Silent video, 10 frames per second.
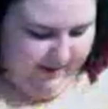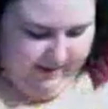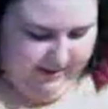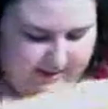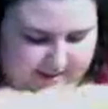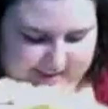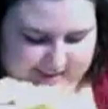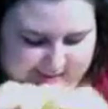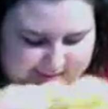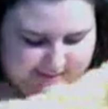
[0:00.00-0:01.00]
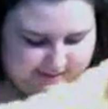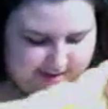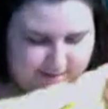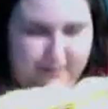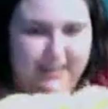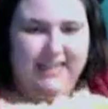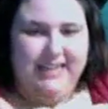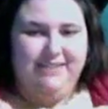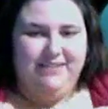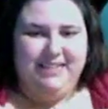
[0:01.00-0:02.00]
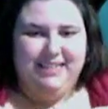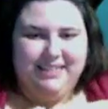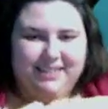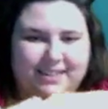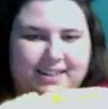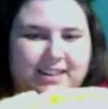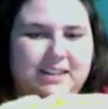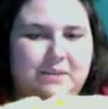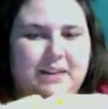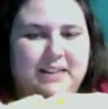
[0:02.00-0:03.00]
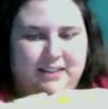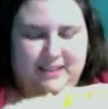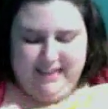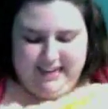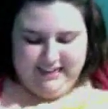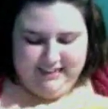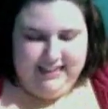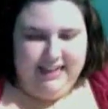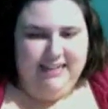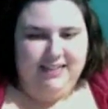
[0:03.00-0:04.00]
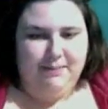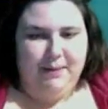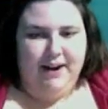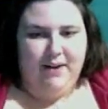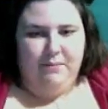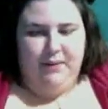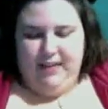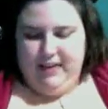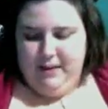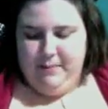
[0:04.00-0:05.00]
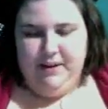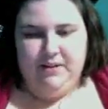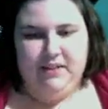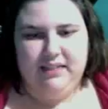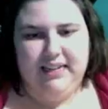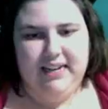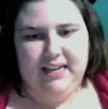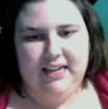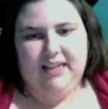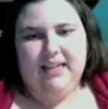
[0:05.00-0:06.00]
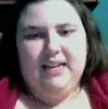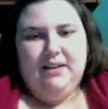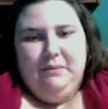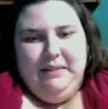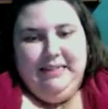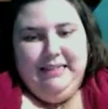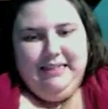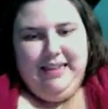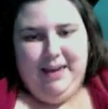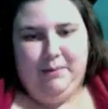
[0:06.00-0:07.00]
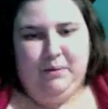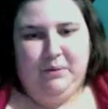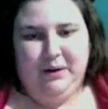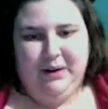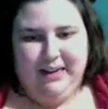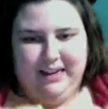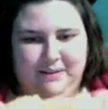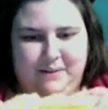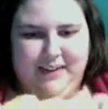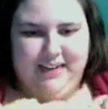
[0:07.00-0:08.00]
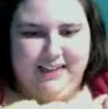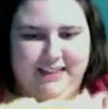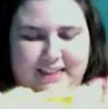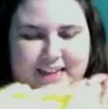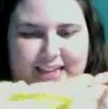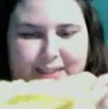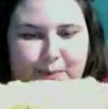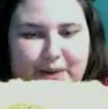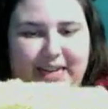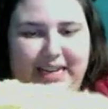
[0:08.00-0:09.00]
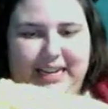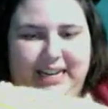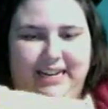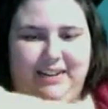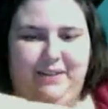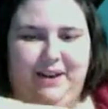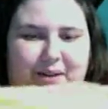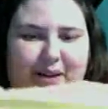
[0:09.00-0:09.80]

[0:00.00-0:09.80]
And I really loved it. One of the things that inspired me about knitting was cable work. I really think it's pretty and I love how it comes